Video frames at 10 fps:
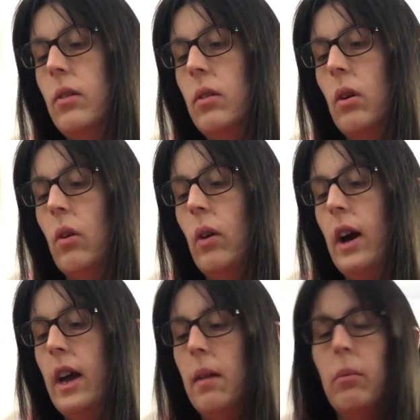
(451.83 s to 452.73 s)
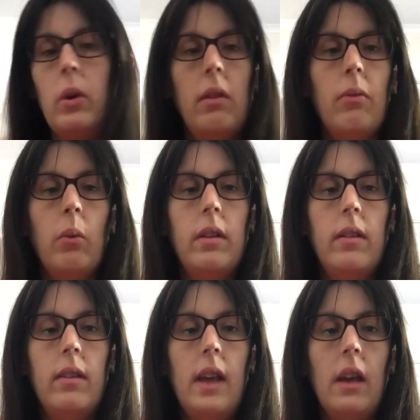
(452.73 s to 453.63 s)
so I am looking forward to
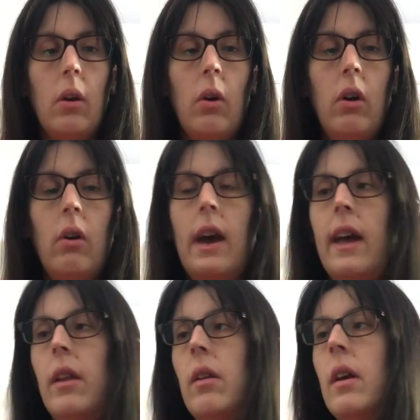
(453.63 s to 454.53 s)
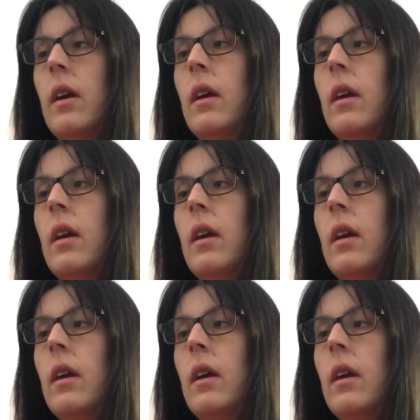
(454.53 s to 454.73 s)
seeing her and